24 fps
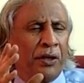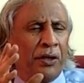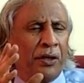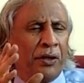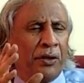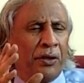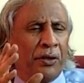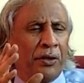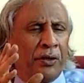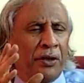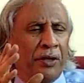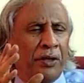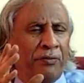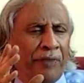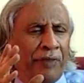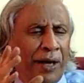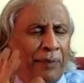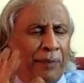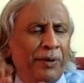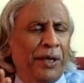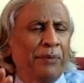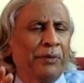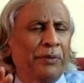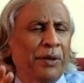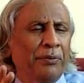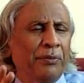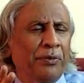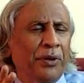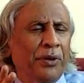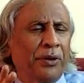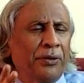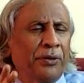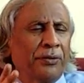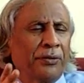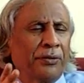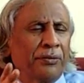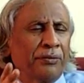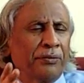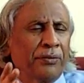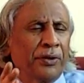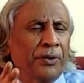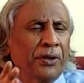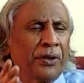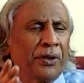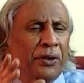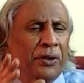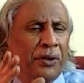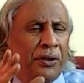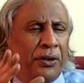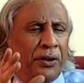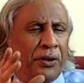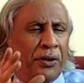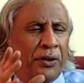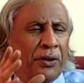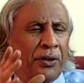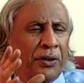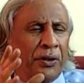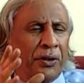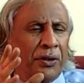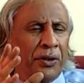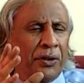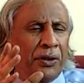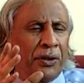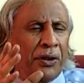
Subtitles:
the family members and